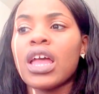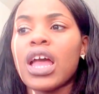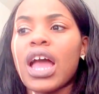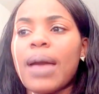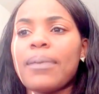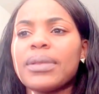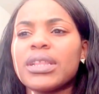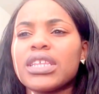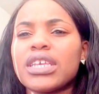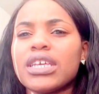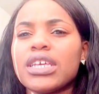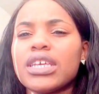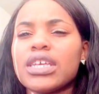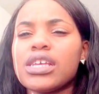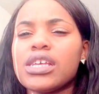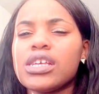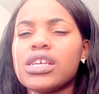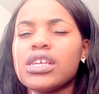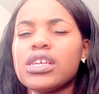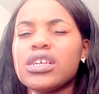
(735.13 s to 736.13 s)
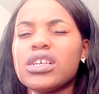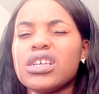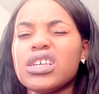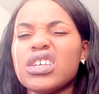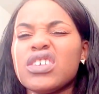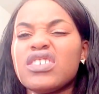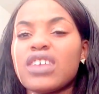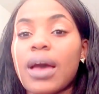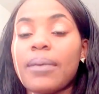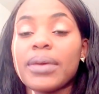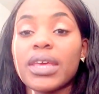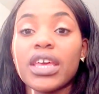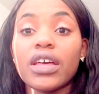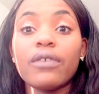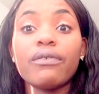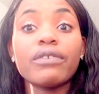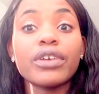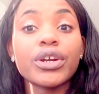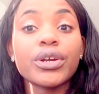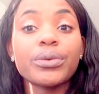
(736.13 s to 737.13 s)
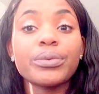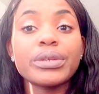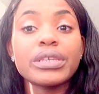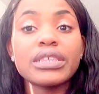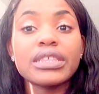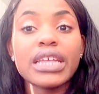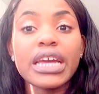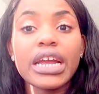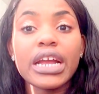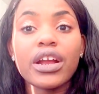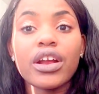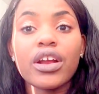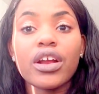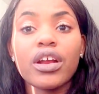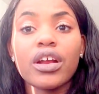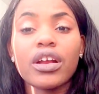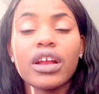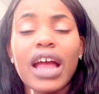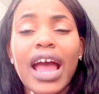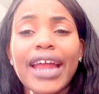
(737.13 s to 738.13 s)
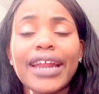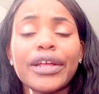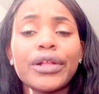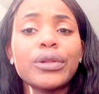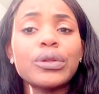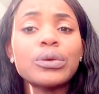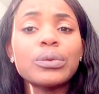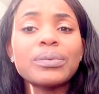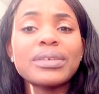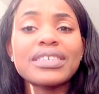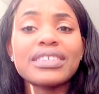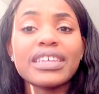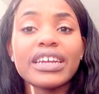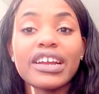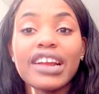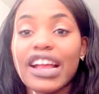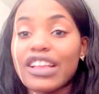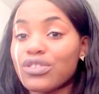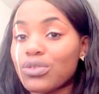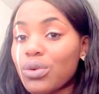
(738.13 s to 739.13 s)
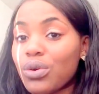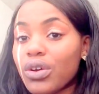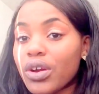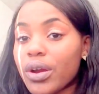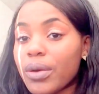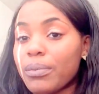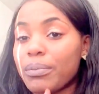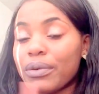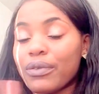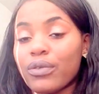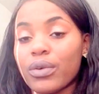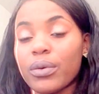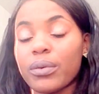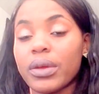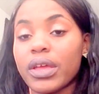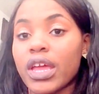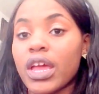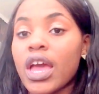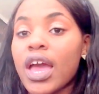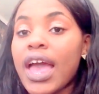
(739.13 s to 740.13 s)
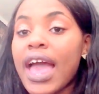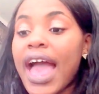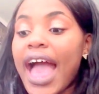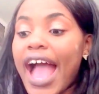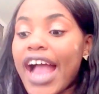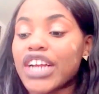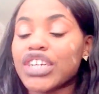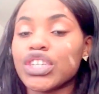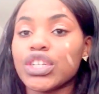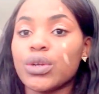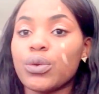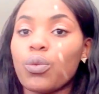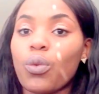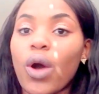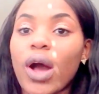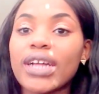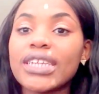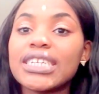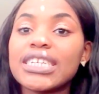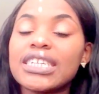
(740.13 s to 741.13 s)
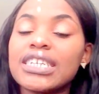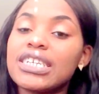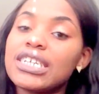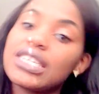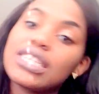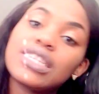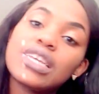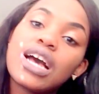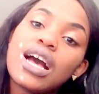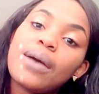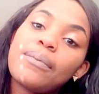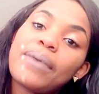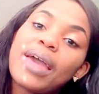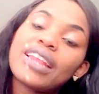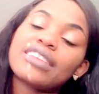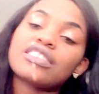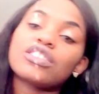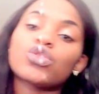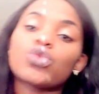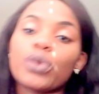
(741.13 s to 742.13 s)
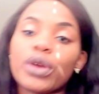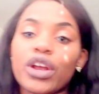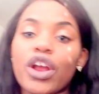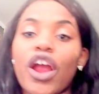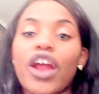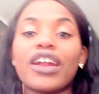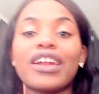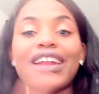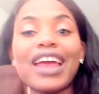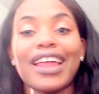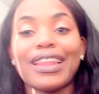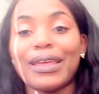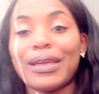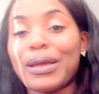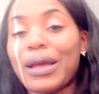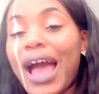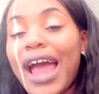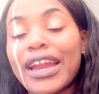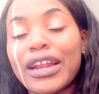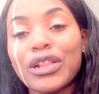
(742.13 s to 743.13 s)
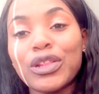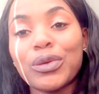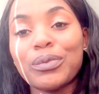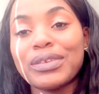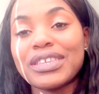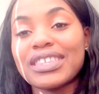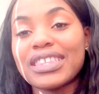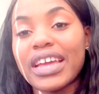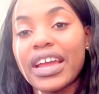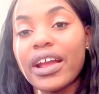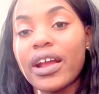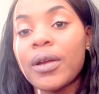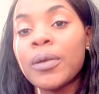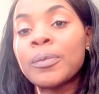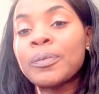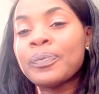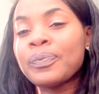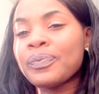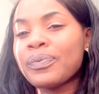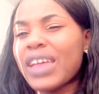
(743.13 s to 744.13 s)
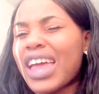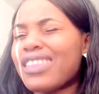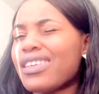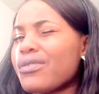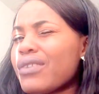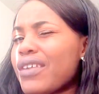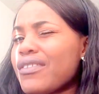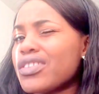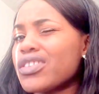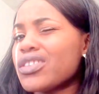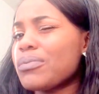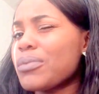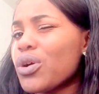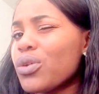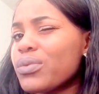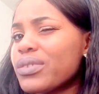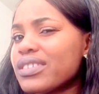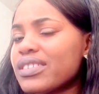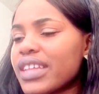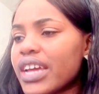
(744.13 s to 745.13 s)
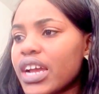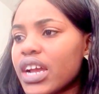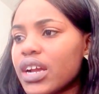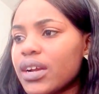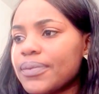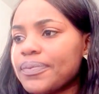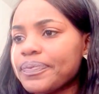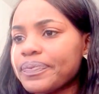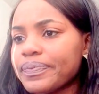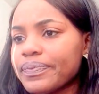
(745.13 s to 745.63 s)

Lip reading: I believe Tommy Hilfiger was there, Heidi Klum was there. I saw her before we actually walked into Madison Square Garden. Heidi Klum was there. I think Raven Simone was there.